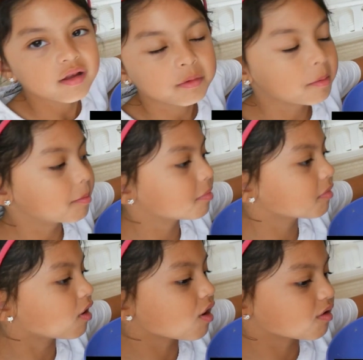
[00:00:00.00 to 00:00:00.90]
We line our
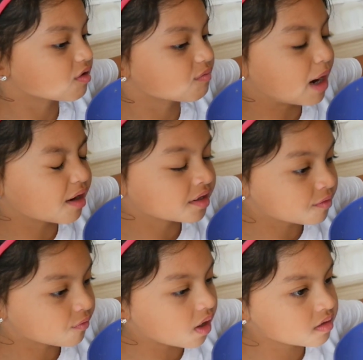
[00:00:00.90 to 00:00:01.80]
baking pan with
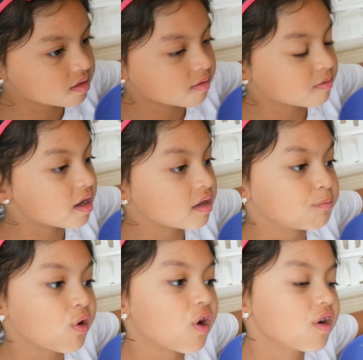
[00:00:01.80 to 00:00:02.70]
parchment
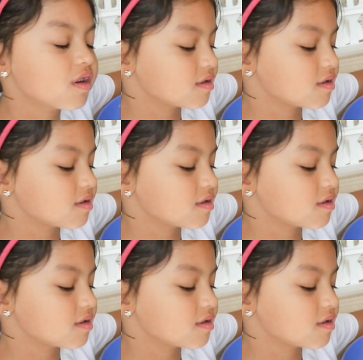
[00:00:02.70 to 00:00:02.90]
paper.